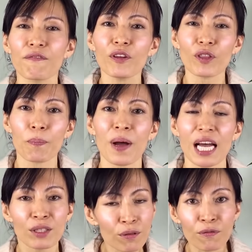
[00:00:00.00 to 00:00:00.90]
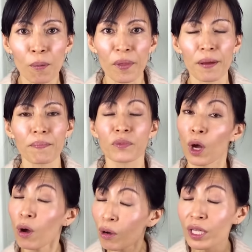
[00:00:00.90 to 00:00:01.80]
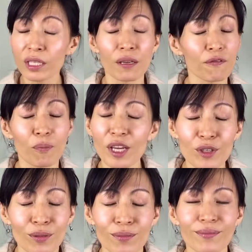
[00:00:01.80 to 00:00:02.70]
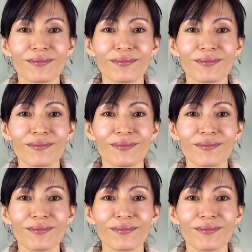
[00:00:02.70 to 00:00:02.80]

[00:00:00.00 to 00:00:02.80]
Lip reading: feel the passion from them, not only the information.